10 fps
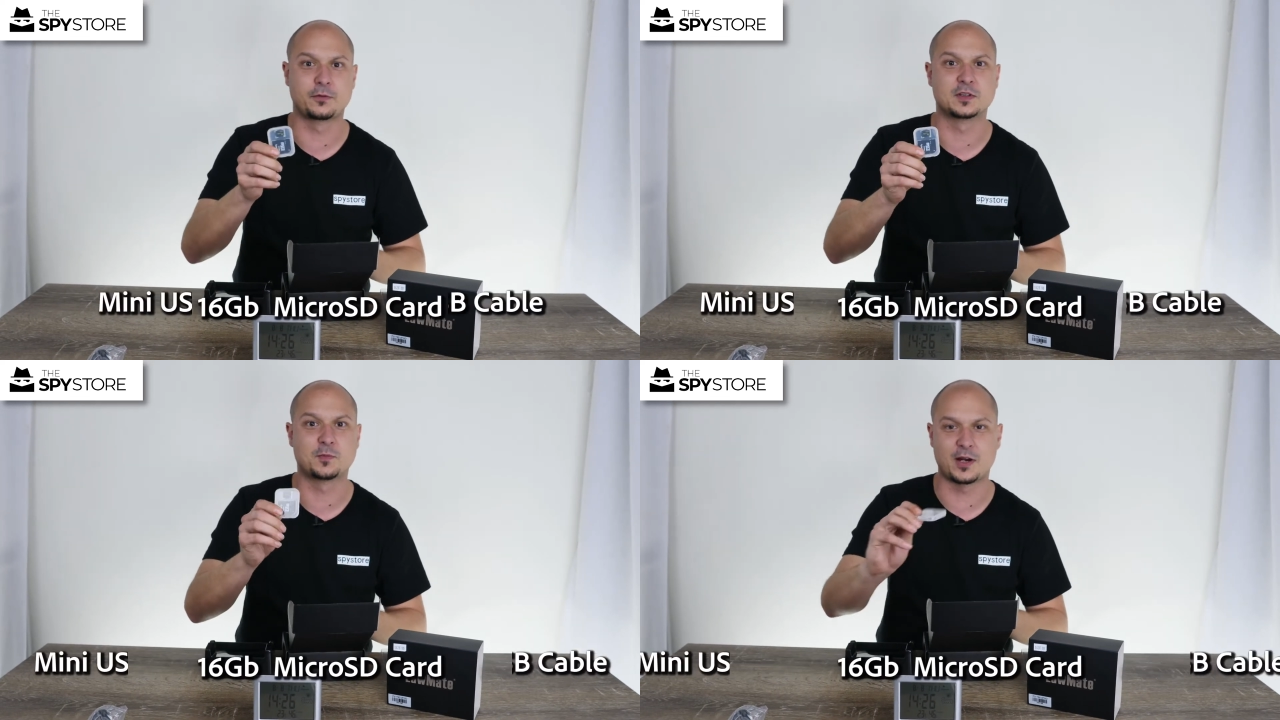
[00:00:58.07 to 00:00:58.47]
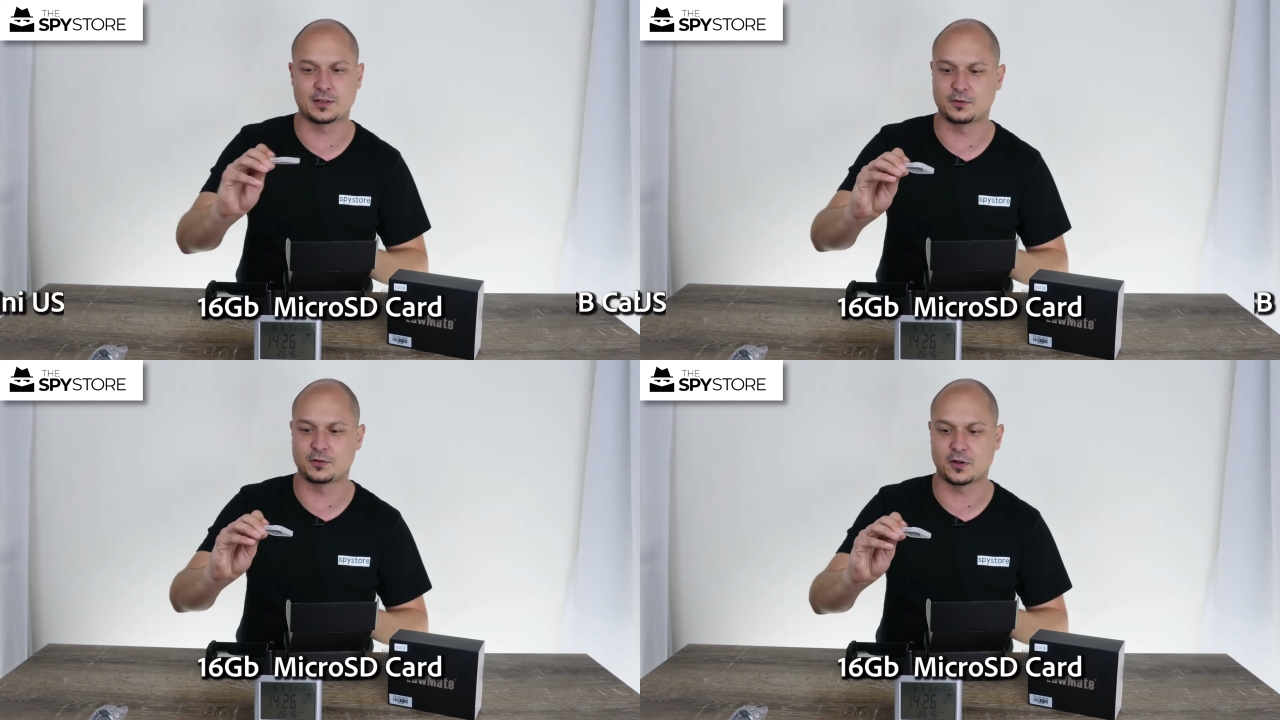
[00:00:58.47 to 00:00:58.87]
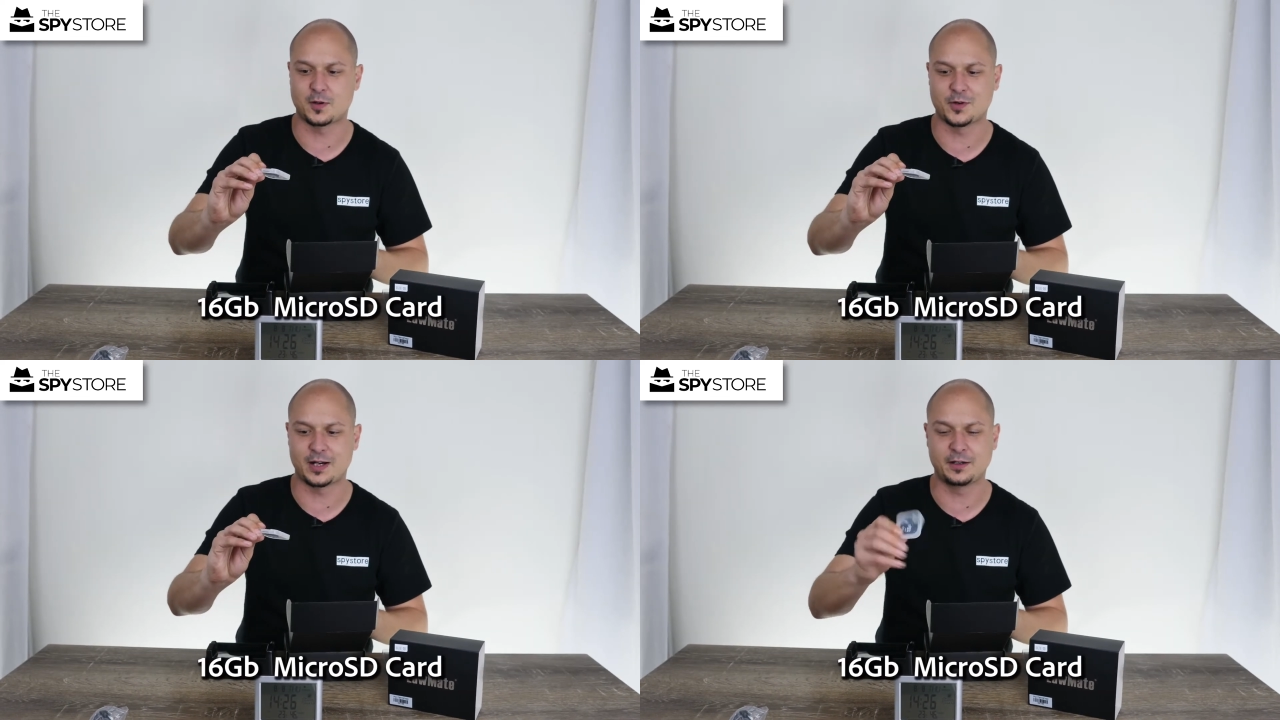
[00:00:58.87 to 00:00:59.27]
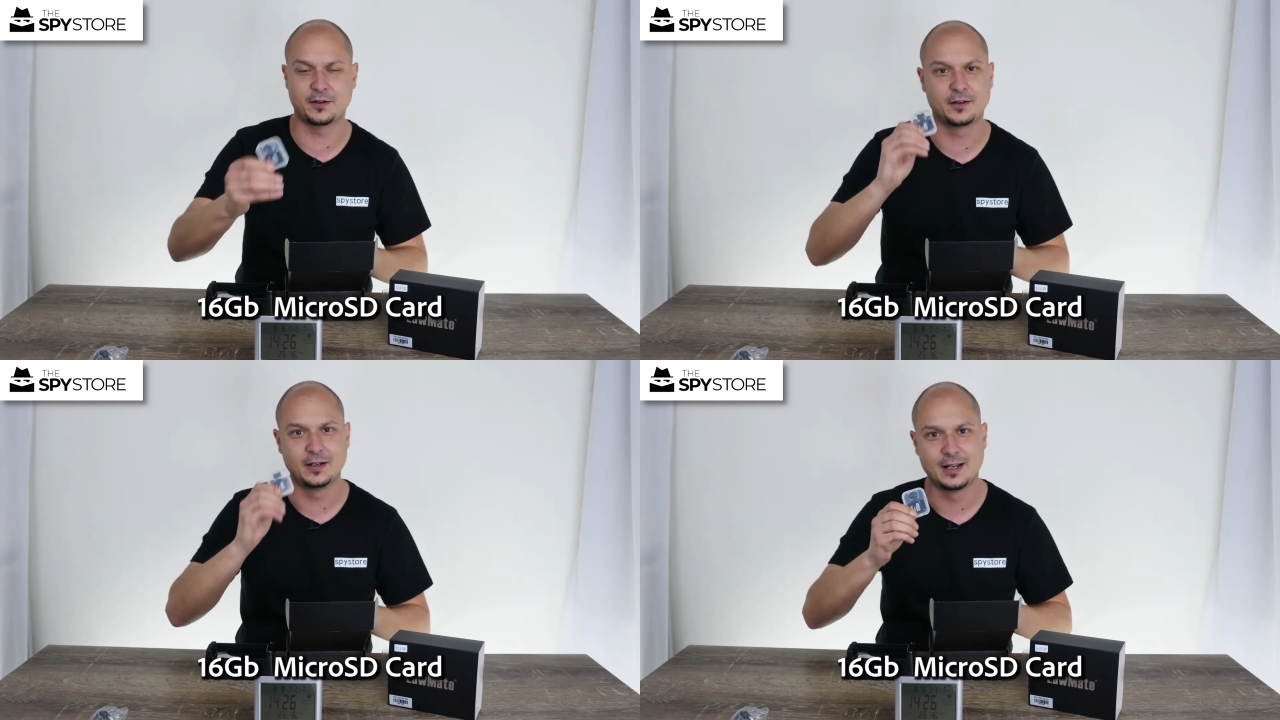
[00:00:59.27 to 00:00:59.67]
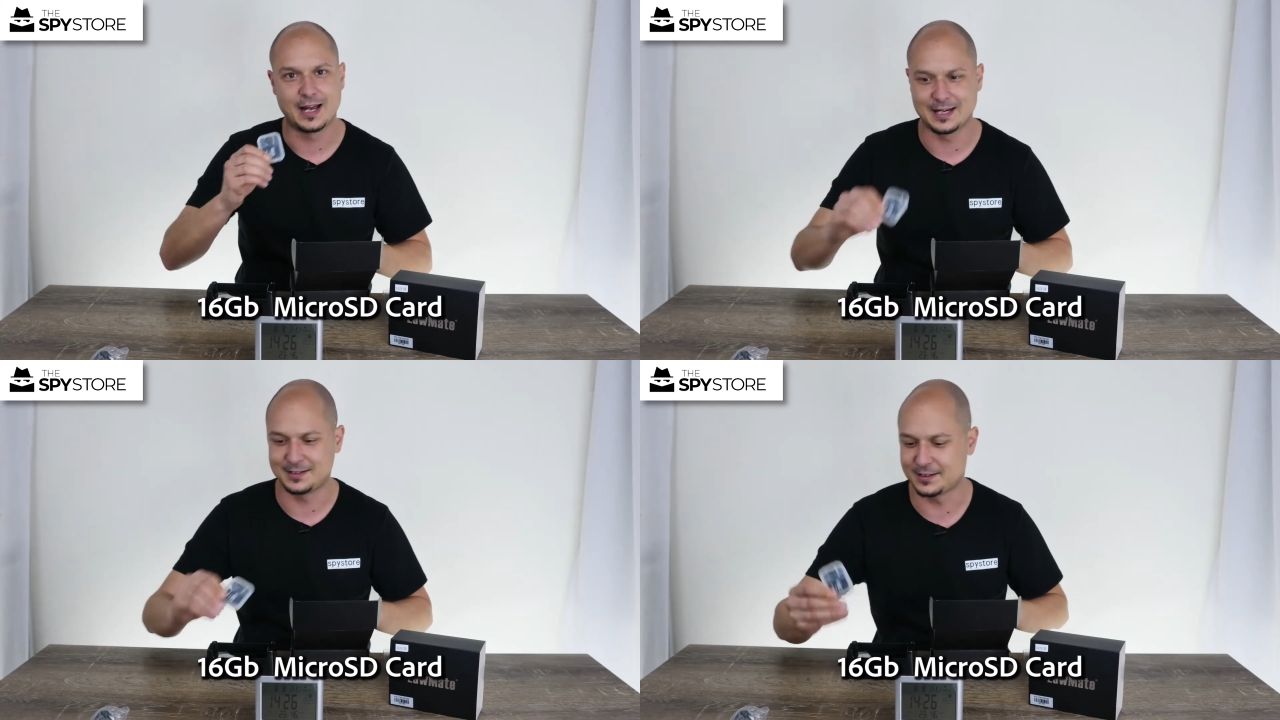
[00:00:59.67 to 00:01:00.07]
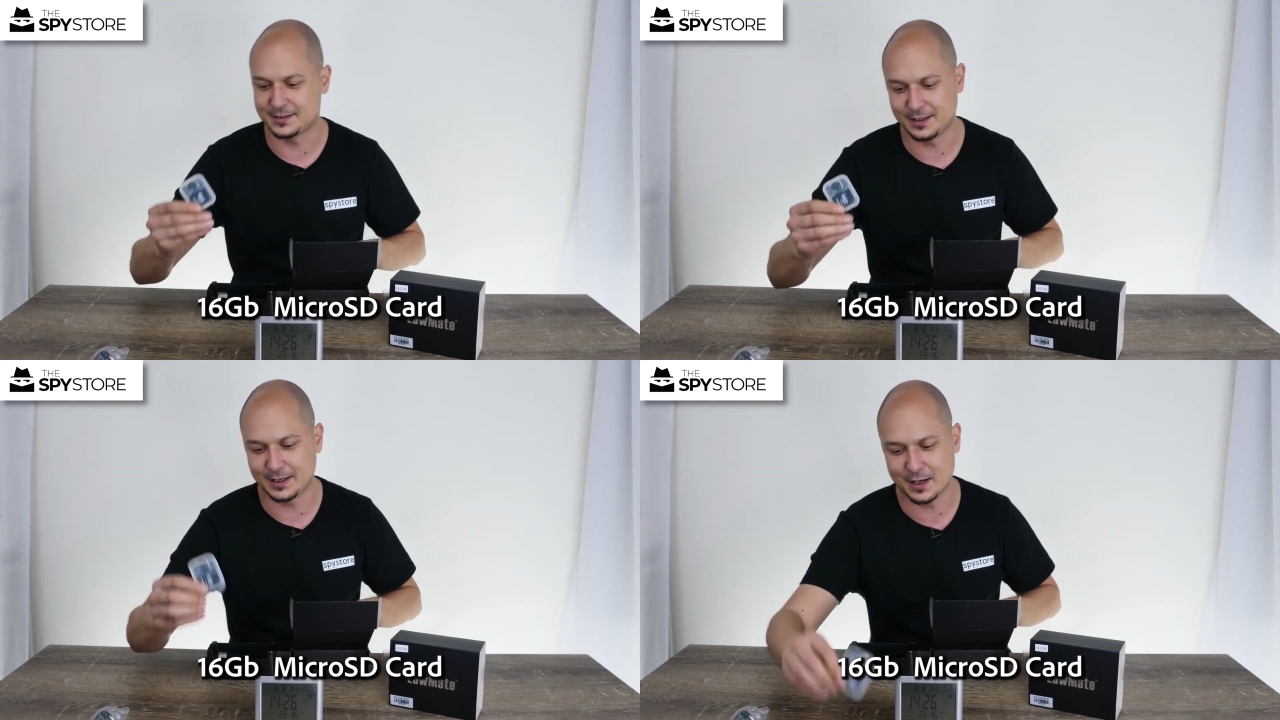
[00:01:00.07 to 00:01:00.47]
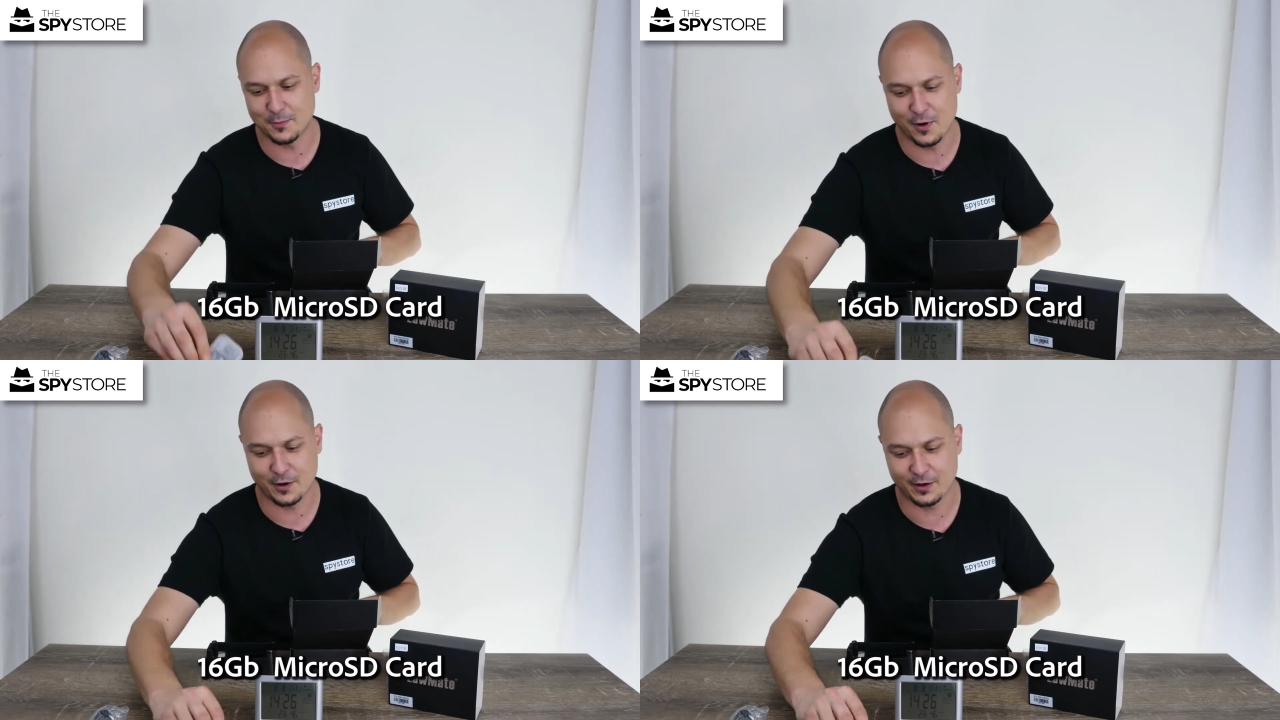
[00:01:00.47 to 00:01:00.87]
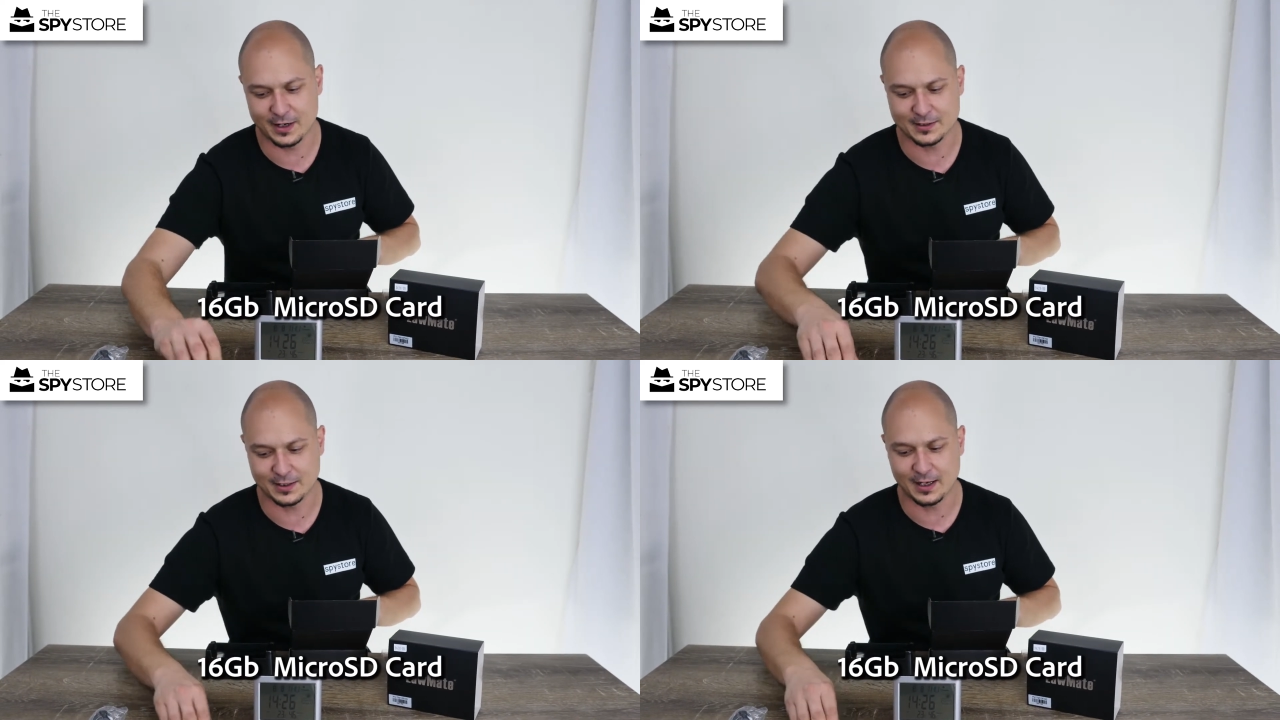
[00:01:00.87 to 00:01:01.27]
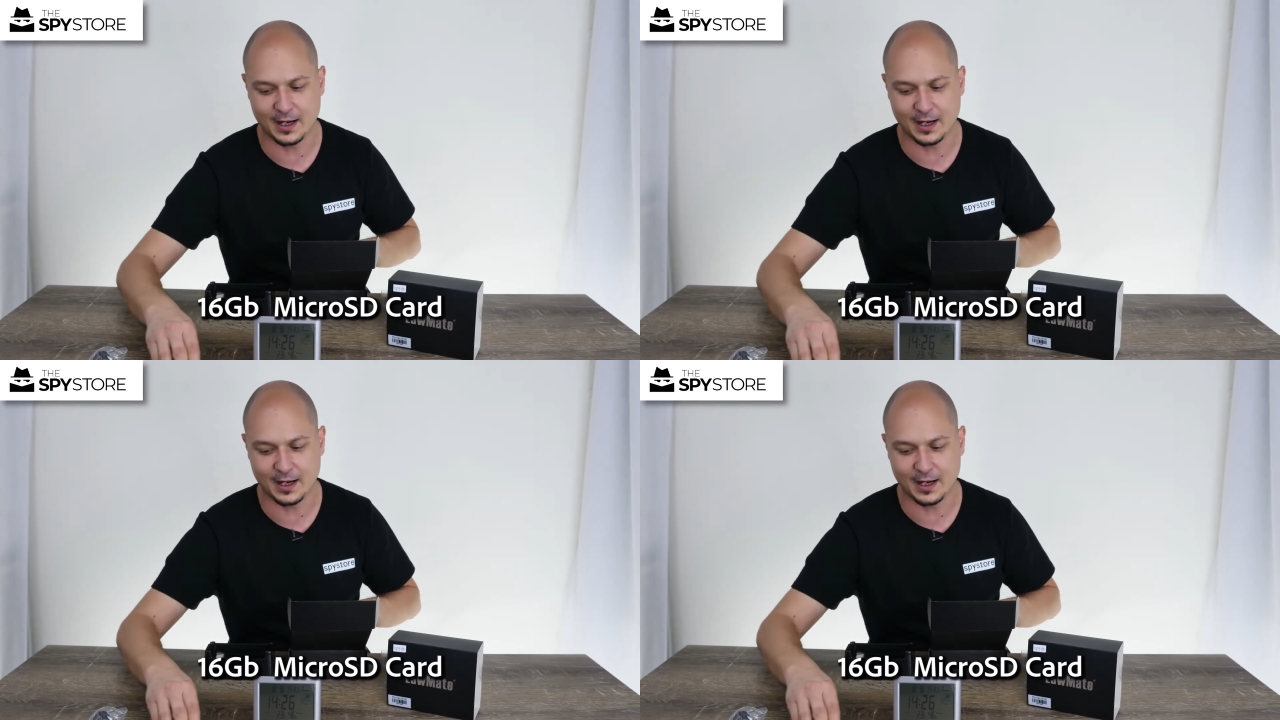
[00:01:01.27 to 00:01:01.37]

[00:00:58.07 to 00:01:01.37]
through the spystore.com.au, a 16 gig micro SD